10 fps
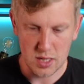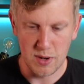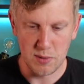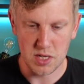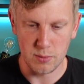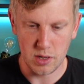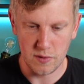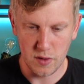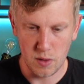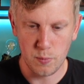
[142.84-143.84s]
maybe some
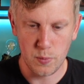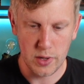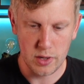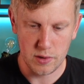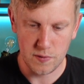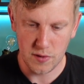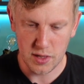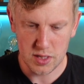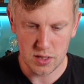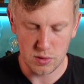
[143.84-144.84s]
other part of
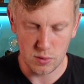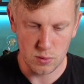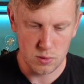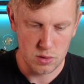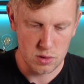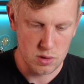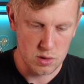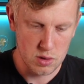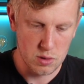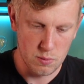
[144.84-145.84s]
this that will
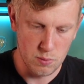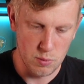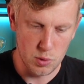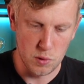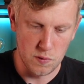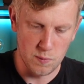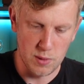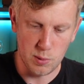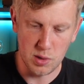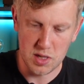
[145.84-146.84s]
move.
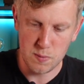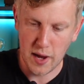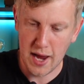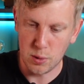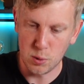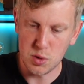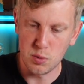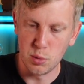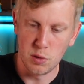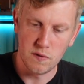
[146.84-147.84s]
Maybe one of these panels
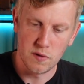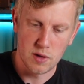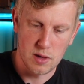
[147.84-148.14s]
will move.